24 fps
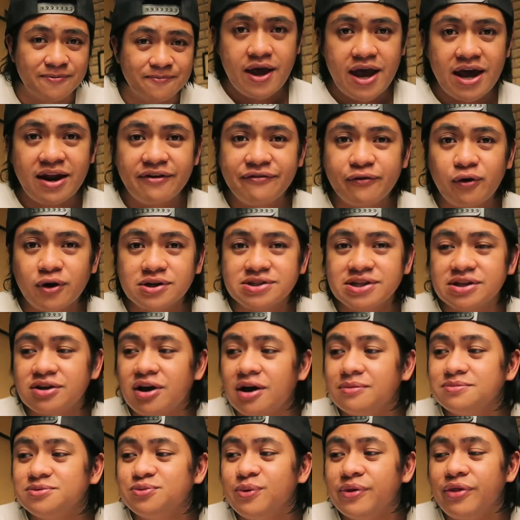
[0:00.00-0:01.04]
And of course, it
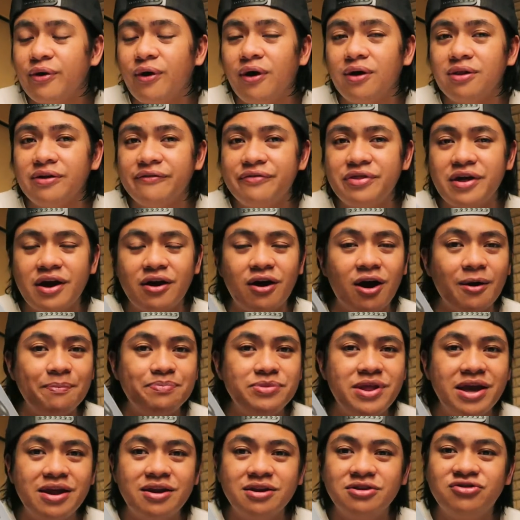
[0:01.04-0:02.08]
comes with all of their
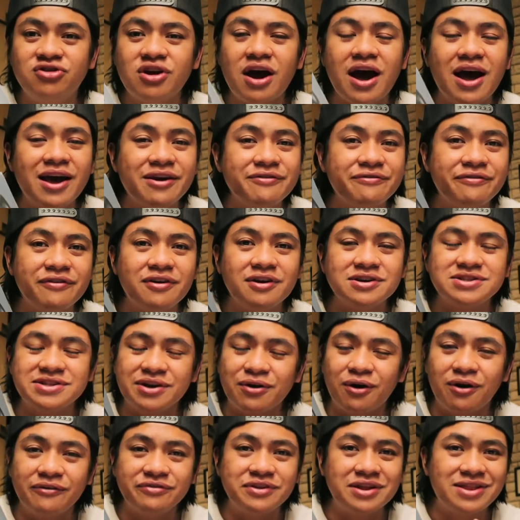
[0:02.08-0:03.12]
updated drivers and
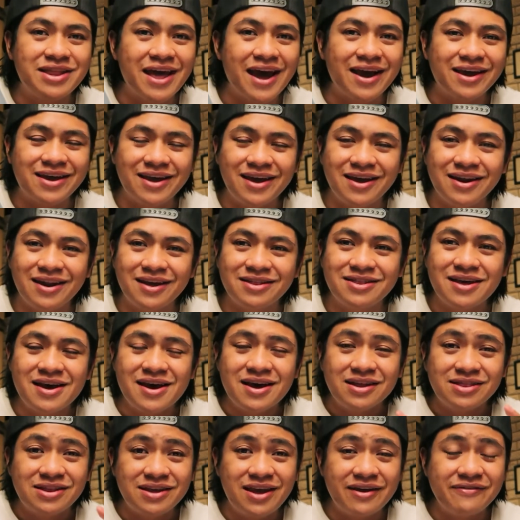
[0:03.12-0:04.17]
all of the tech in it
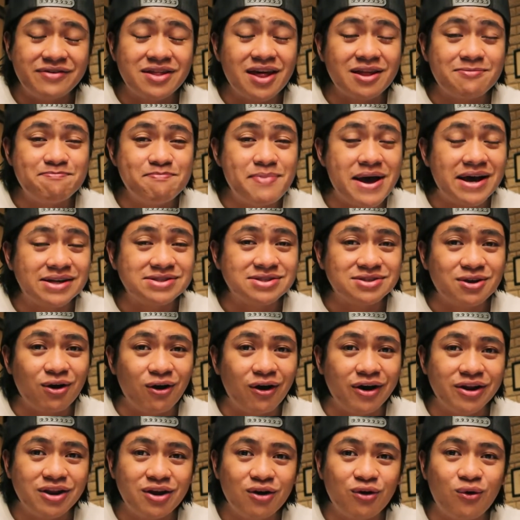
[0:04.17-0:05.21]
to give you that best
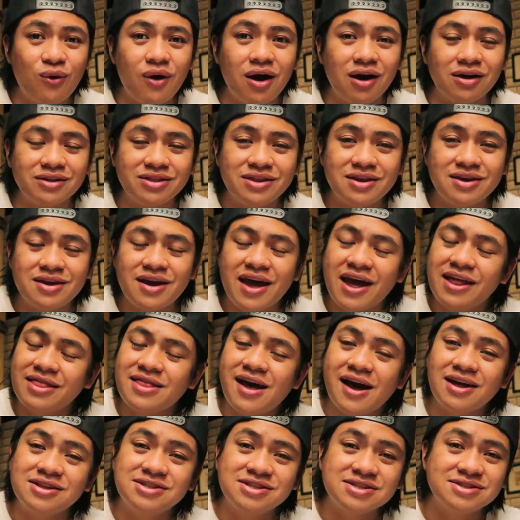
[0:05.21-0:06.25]
audio quality. And
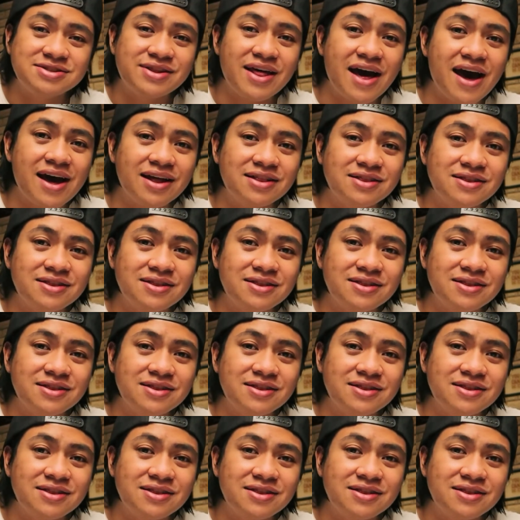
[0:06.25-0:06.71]
not just that,